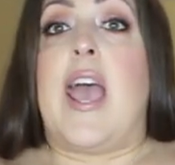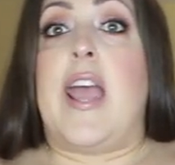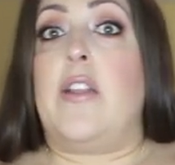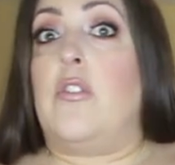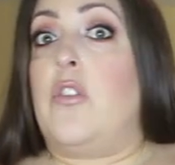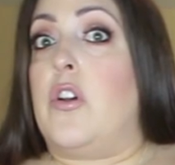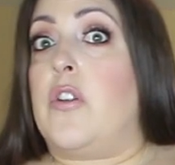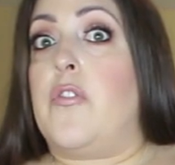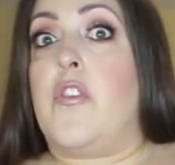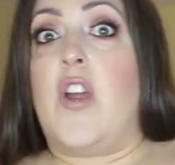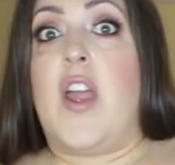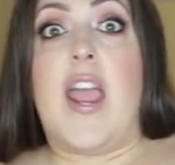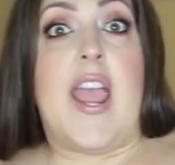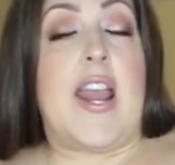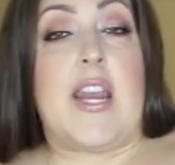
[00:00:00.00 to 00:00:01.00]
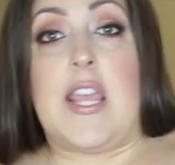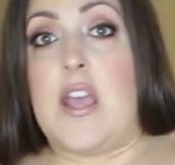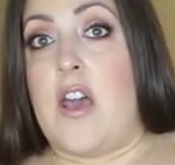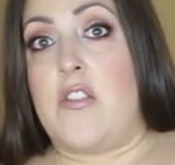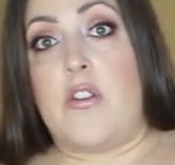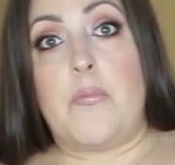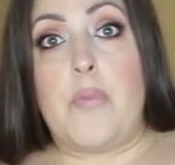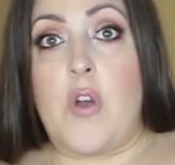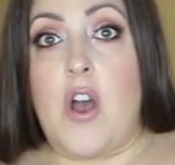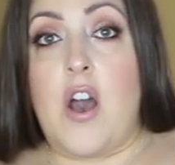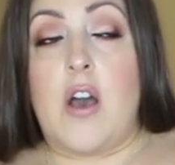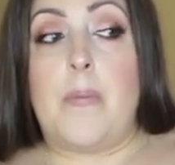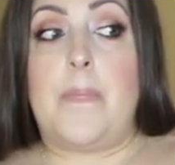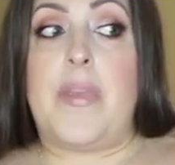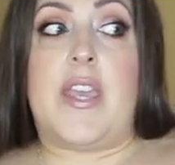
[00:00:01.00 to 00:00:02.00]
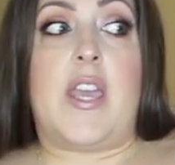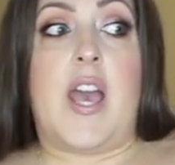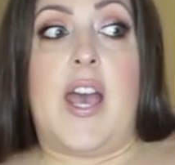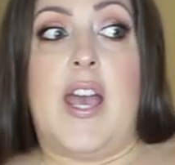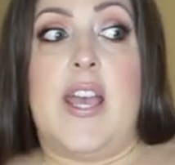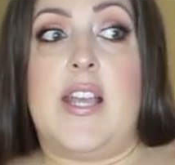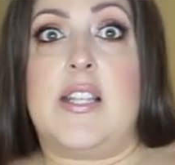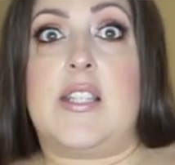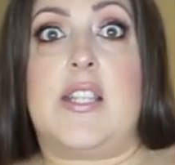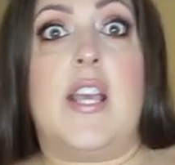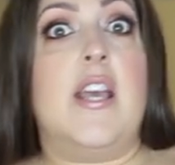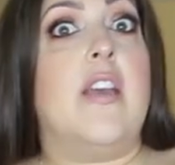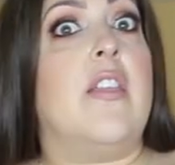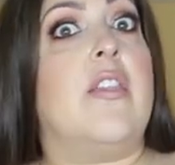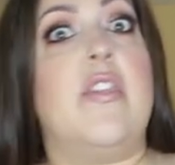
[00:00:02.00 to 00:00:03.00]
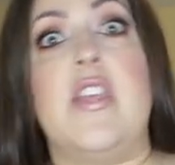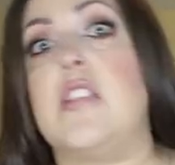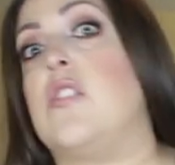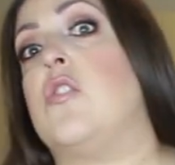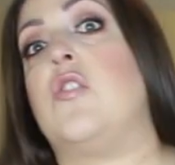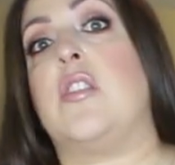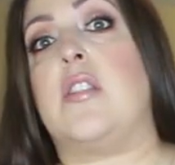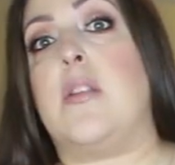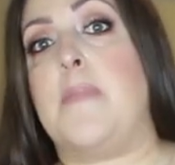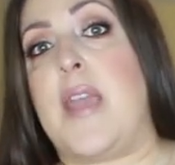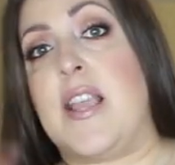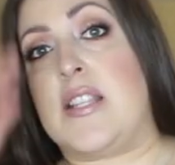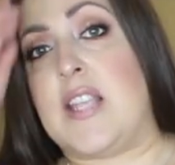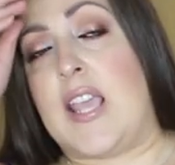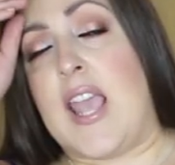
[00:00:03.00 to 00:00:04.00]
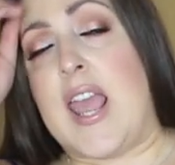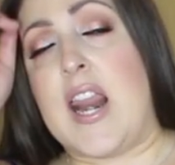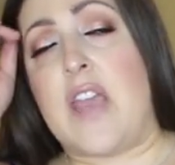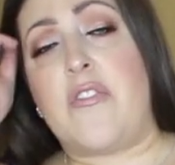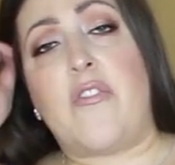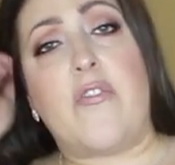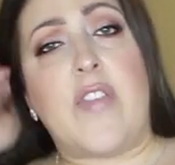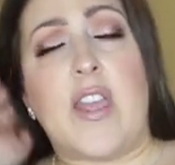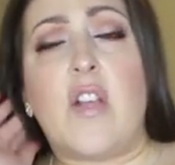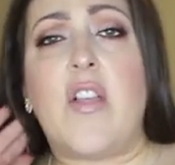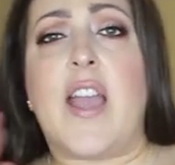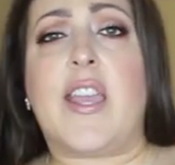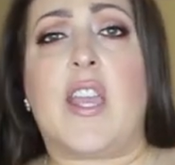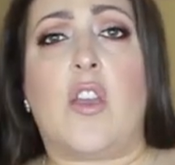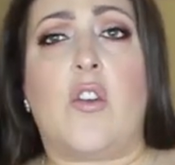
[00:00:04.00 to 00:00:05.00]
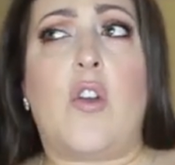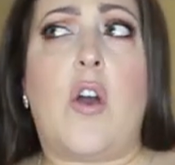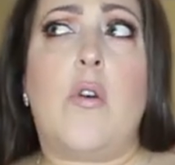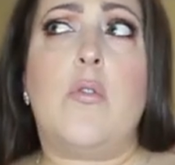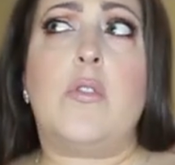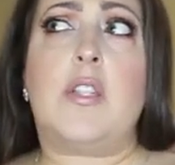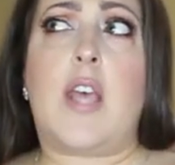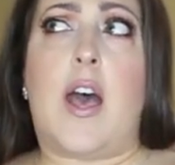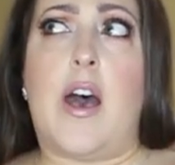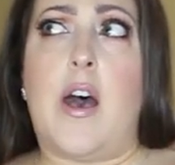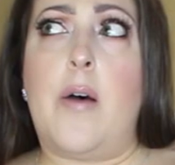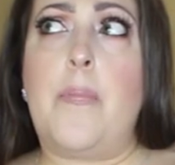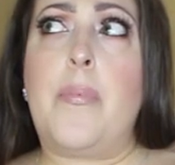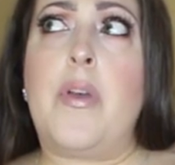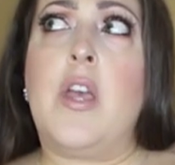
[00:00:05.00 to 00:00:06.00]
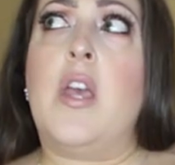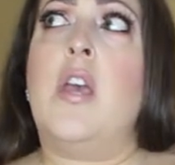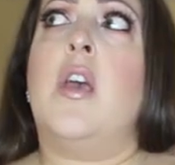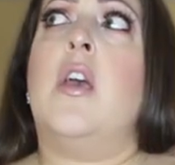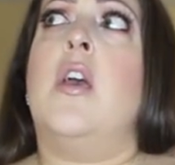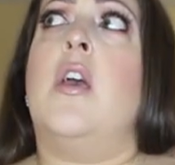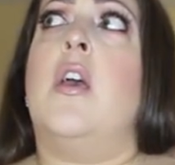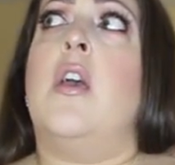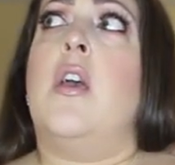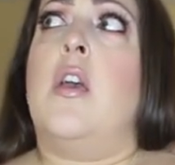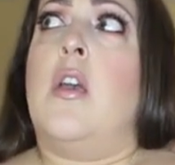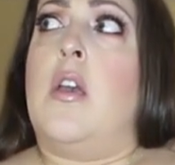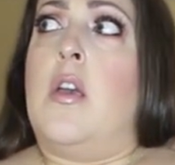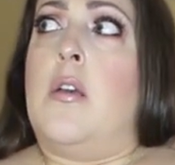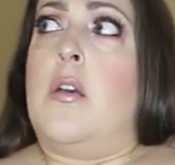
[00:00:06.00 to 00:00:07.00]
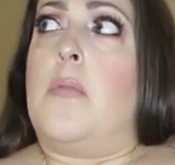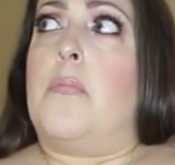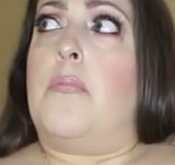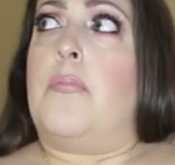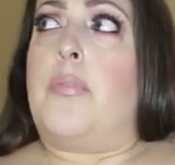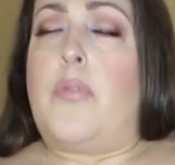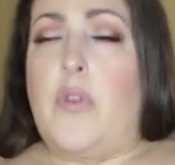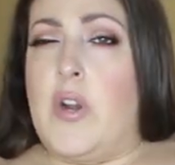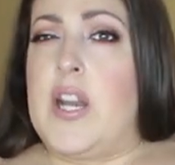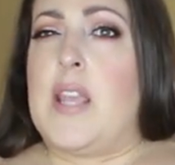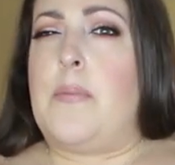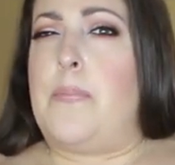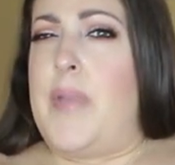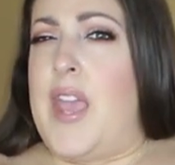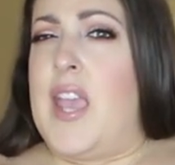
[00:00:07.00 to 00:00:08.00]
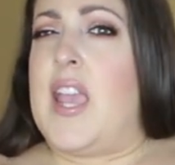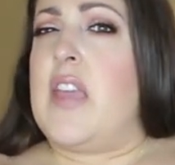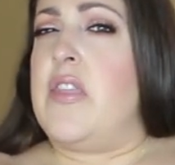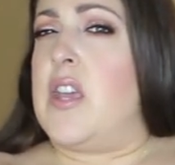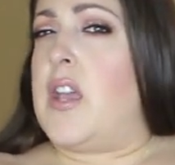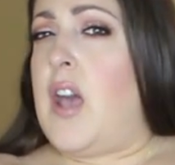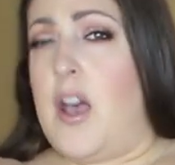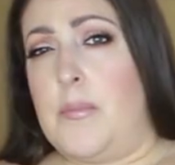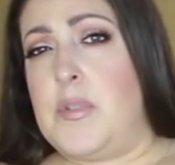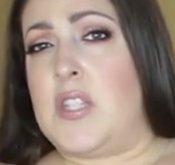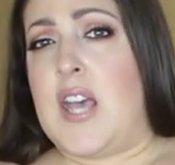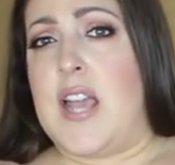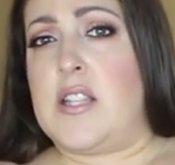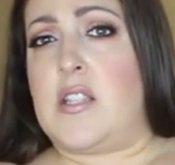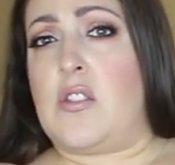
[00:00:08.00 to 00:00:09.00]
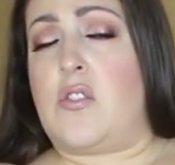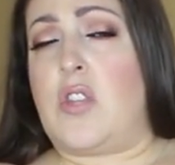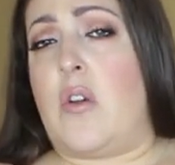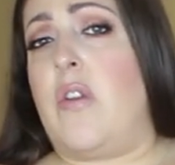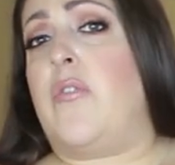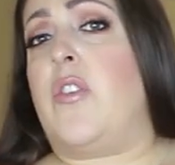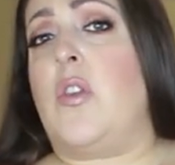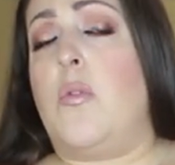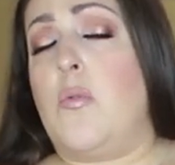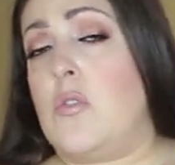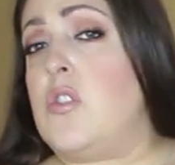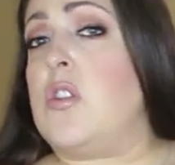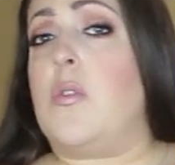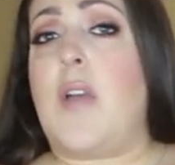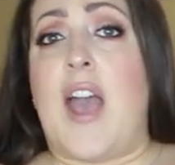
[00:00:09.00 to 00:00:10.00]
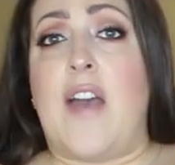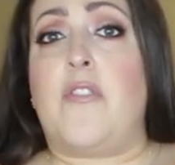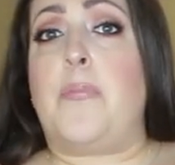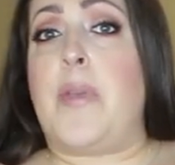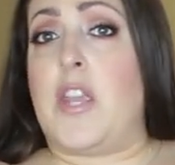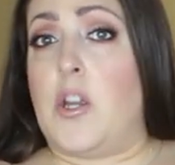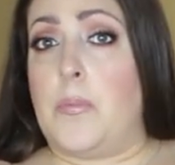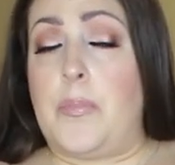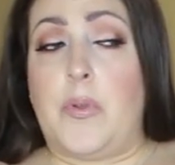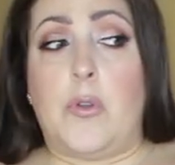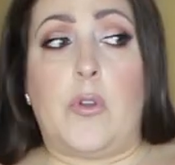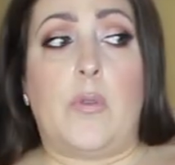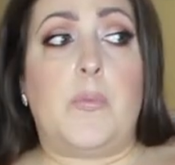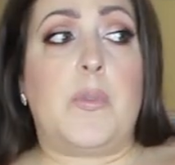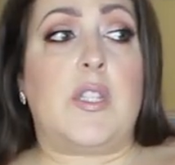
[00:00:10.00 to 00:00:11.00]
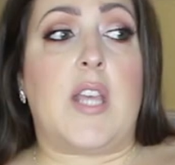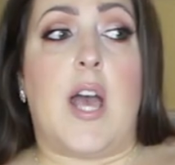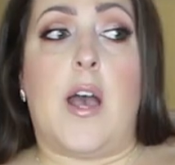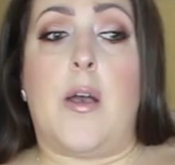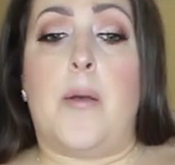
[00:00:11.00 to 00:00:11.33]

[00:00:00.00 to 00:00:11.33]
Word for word: and look for any other bra because this is just amazing. And I feel like it goes up pretty big in the cup sizes. So if you do have bigger boobs,